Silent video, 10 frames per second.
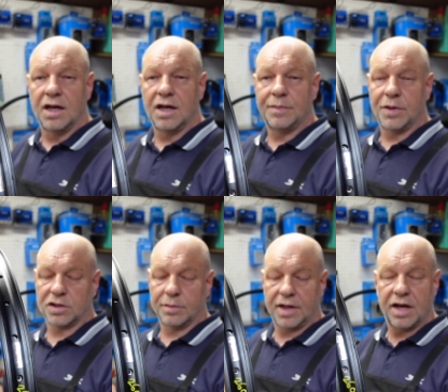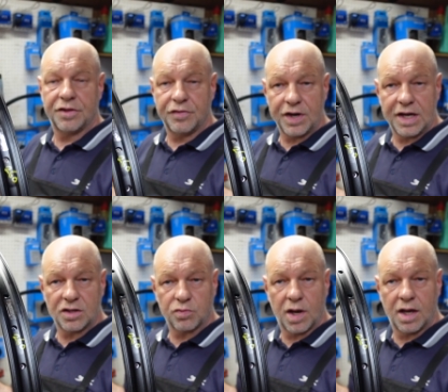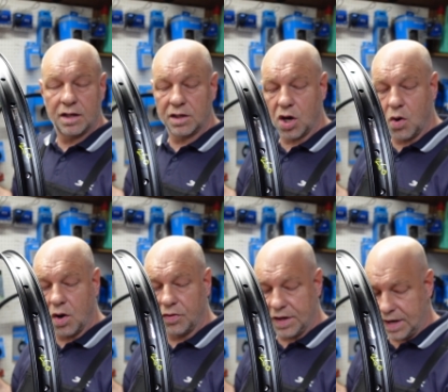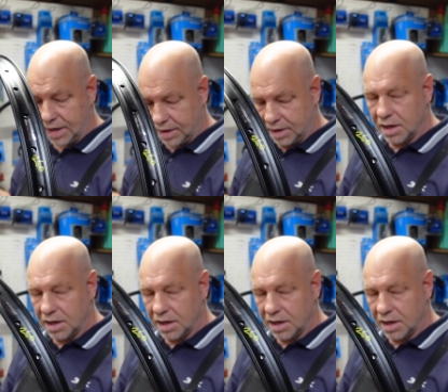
uh, possibly a three as well, they'll go on there.